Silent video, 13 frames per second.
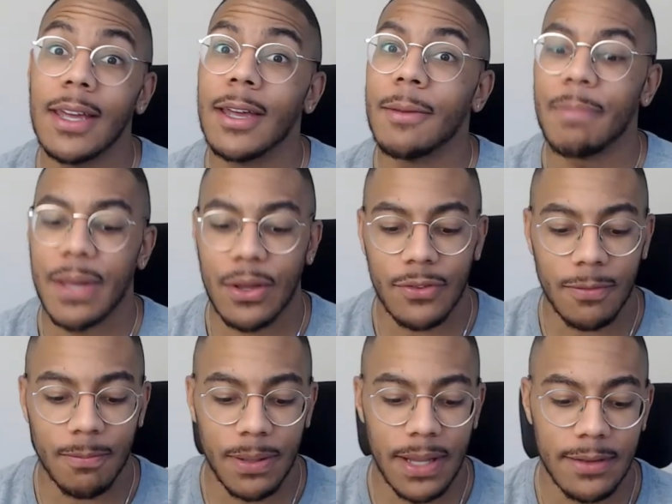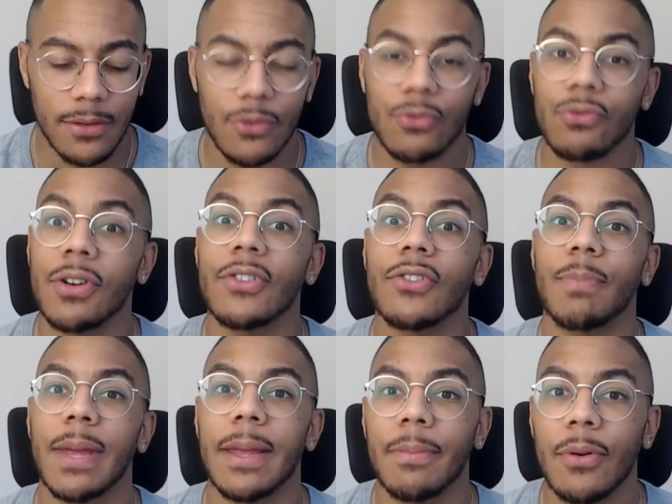because there's plenty of rich
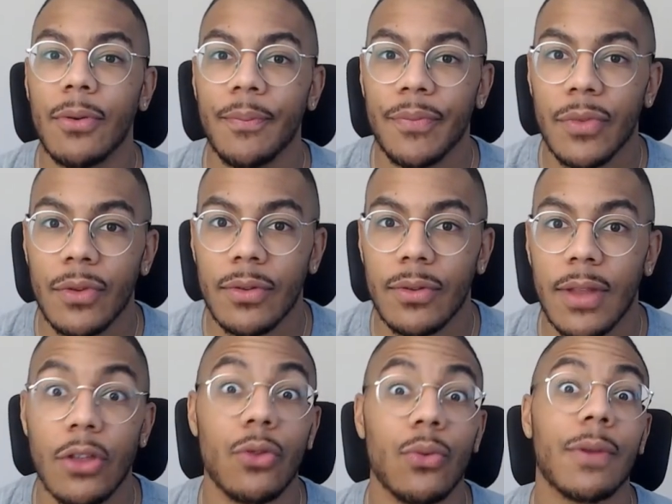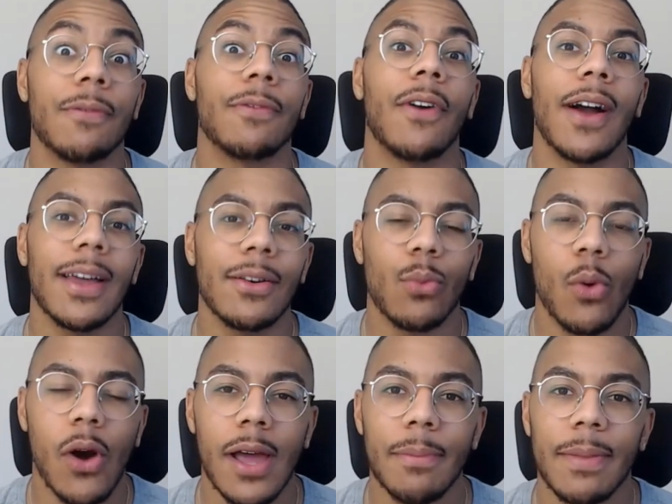people that you can find.
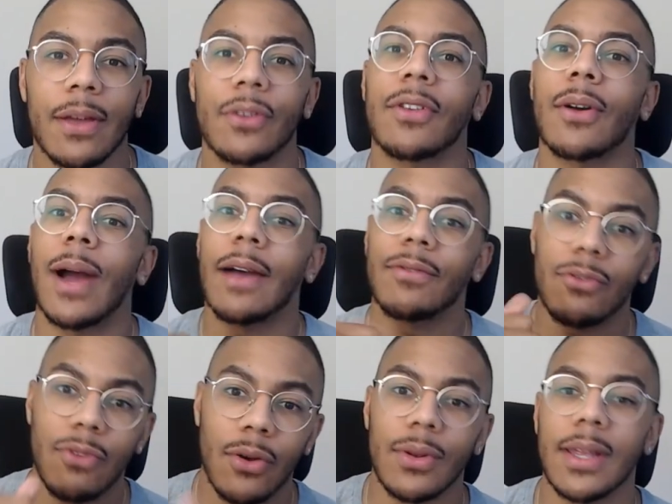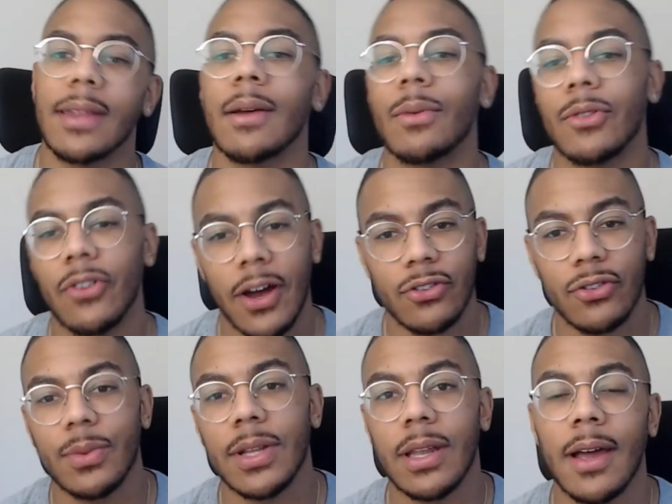Why? Because they'll have the Roli, they'll entice you
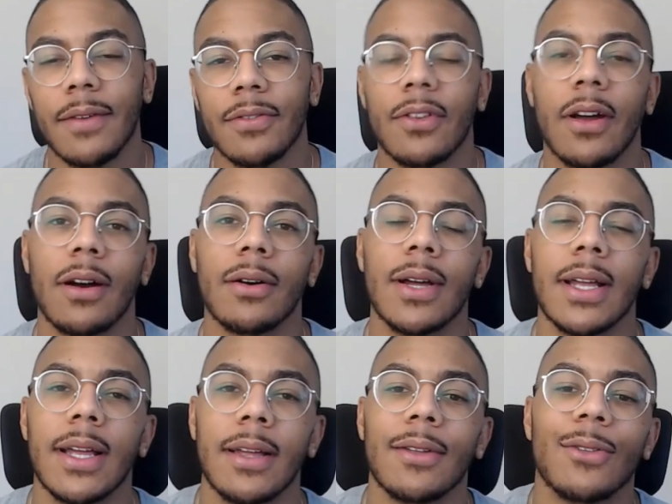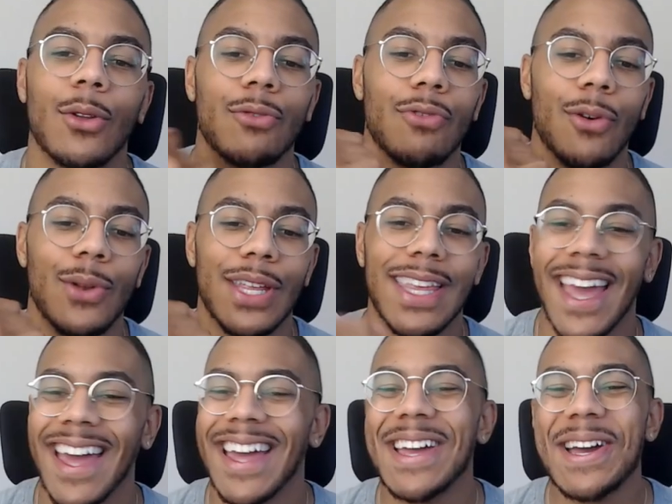with the lifestyle. Not the Roli
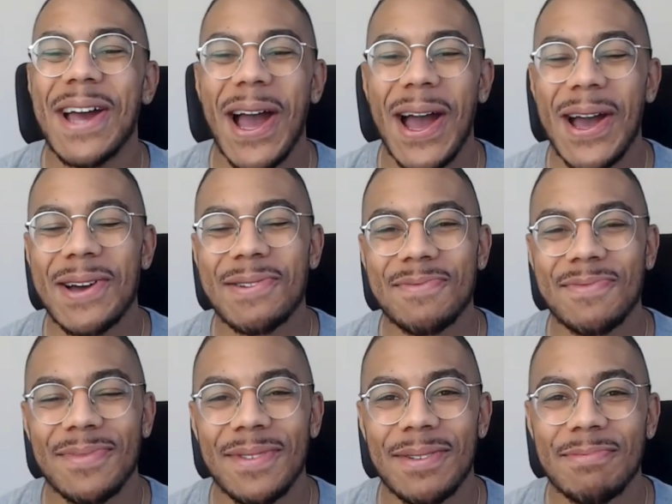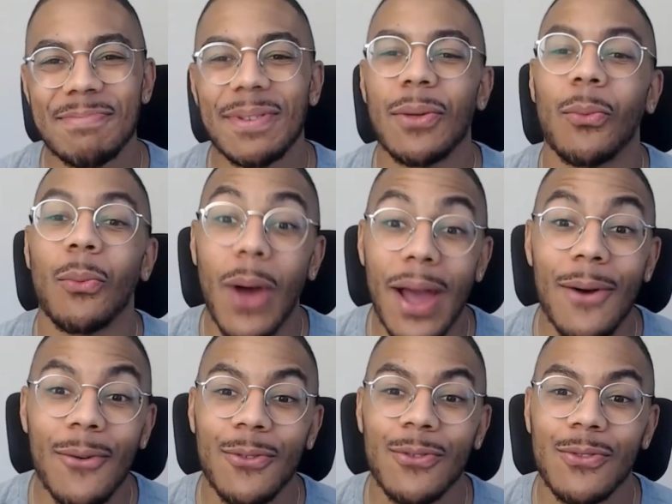yet. Um, but the
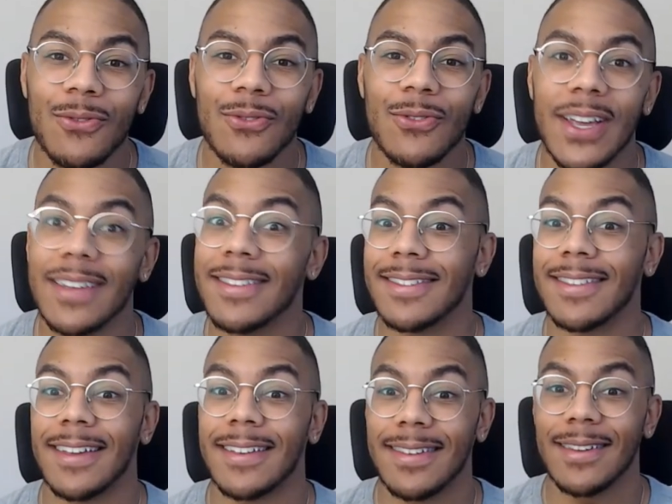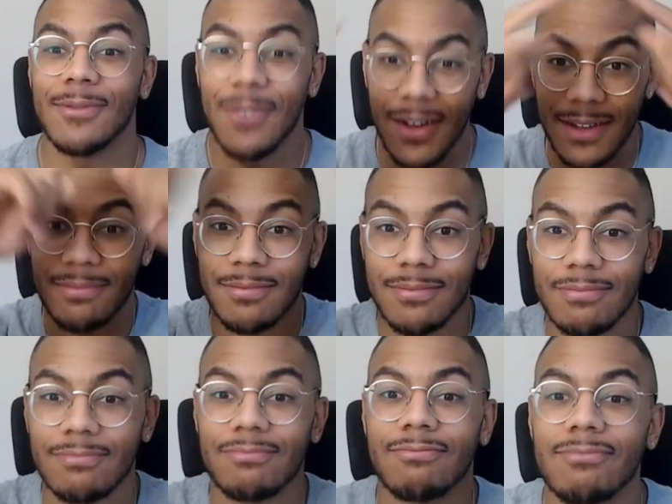wealth isn't sexy, right?
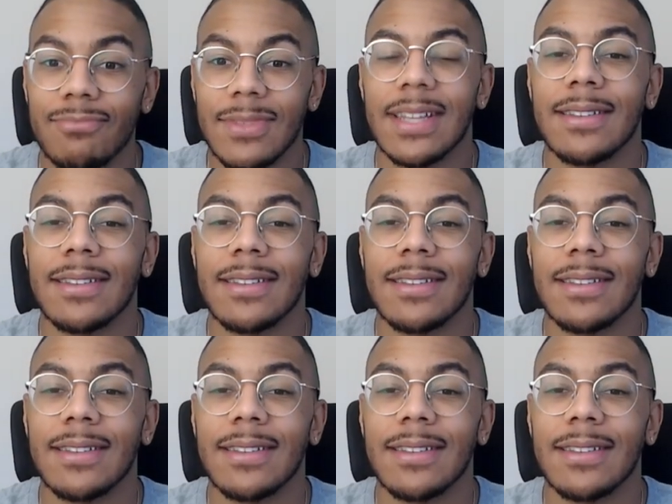These